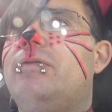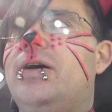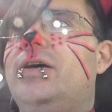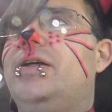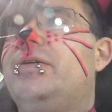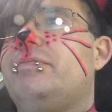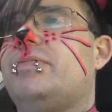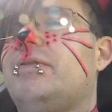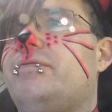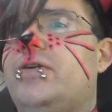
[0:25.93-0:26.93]
Well,
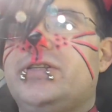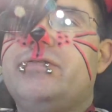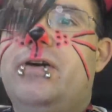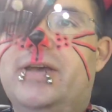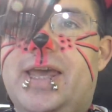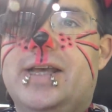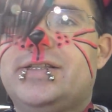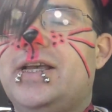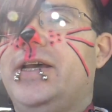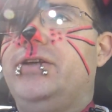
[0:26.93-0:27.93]
first of all,
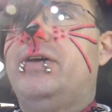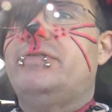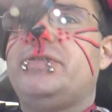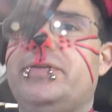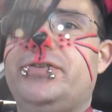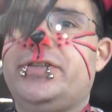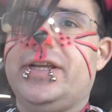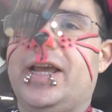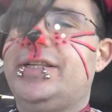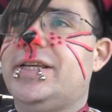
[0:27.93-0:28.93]
yes, I do have some
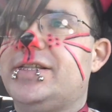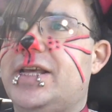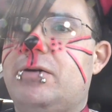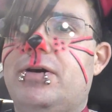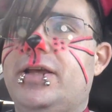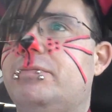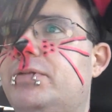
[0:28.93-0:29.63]
interesting ideas that I want to